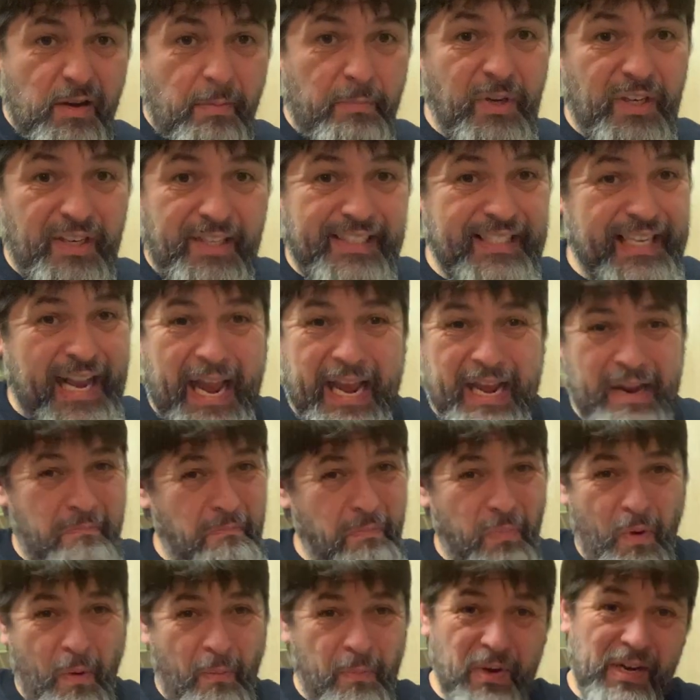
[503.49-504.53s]
I'm going to say
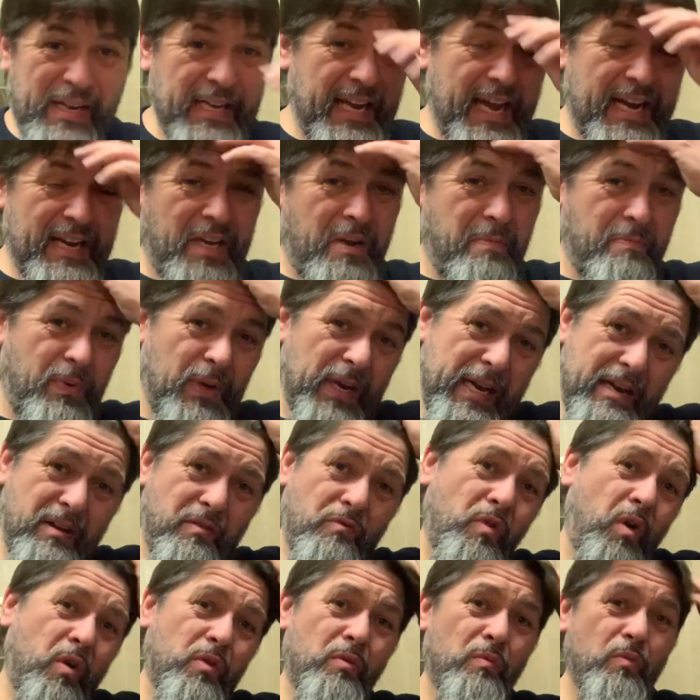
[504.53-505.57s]
and probably get it completely
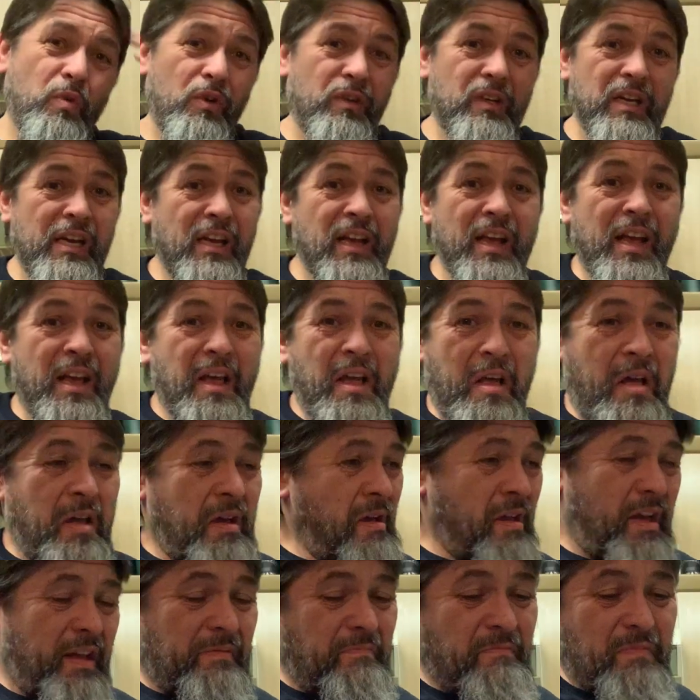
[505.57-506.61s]
wrong. And want,
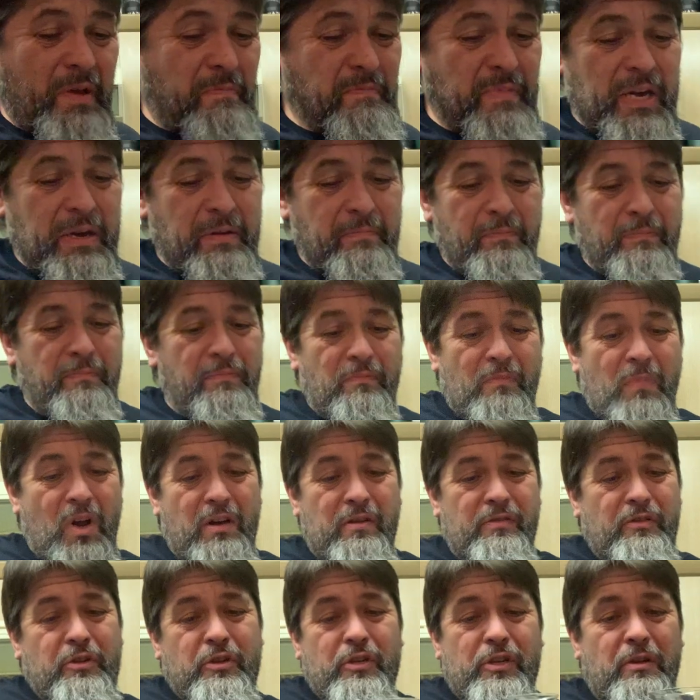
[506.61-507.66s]
and a million
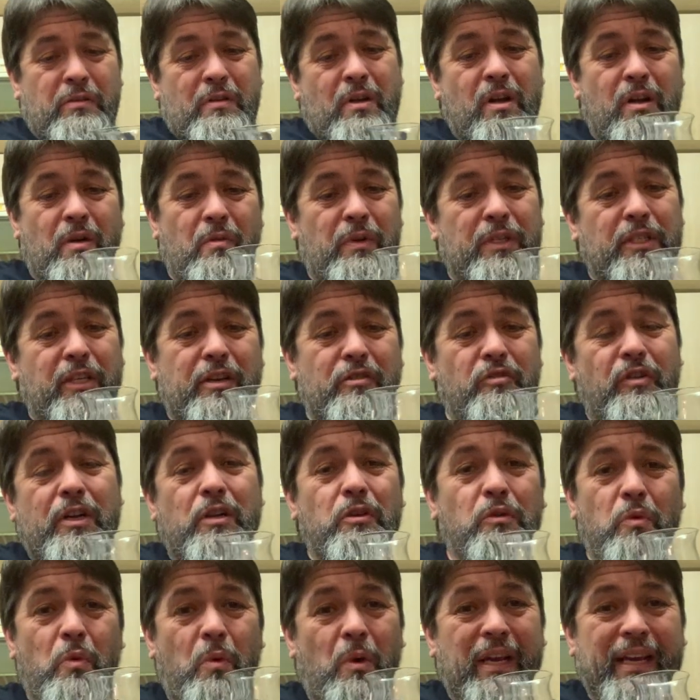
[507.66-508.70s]
Irish whiskey
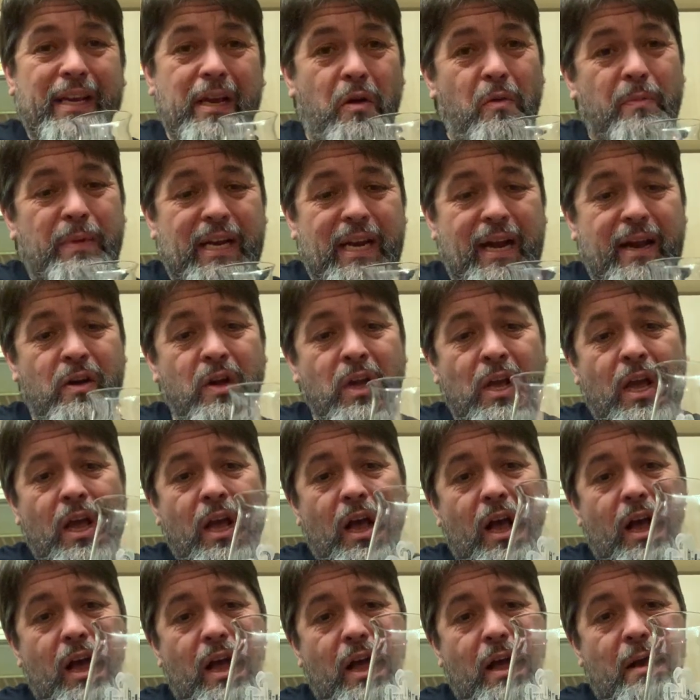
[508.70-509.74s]
drinkers want to kill me now.
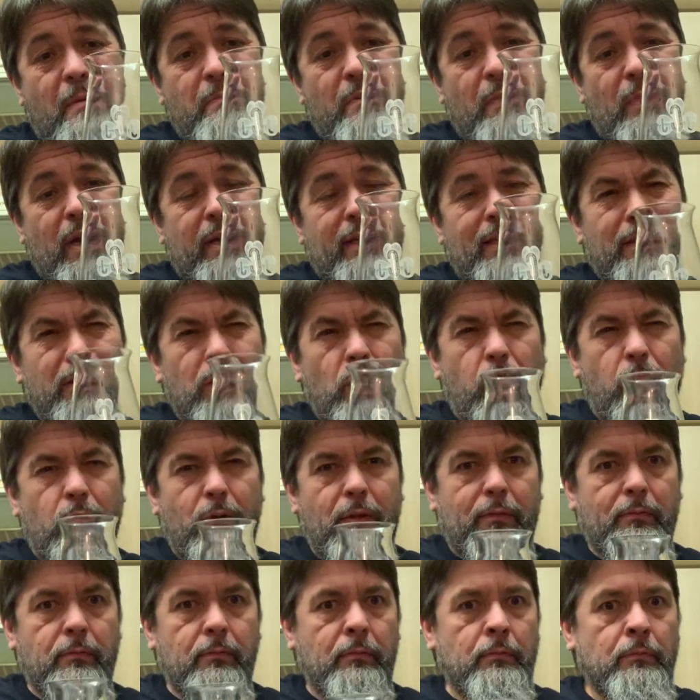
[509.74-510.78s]
Um, it's called
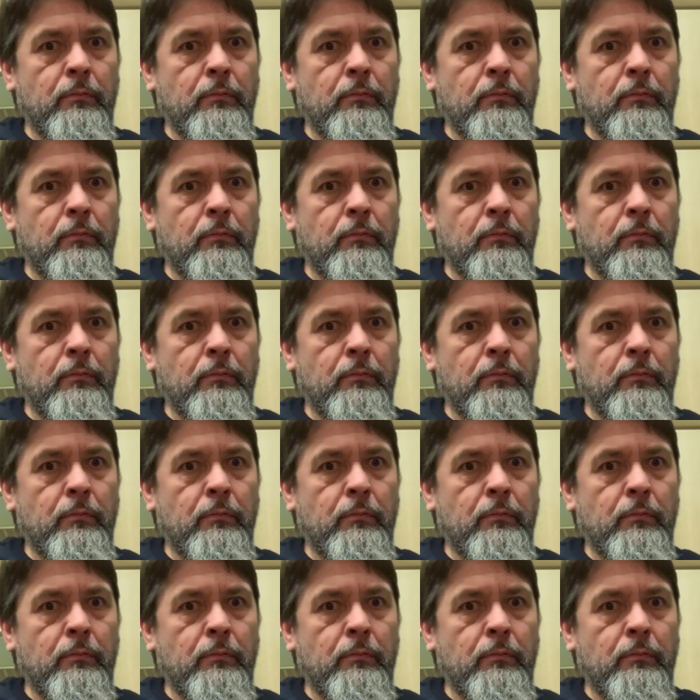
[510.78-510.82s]
a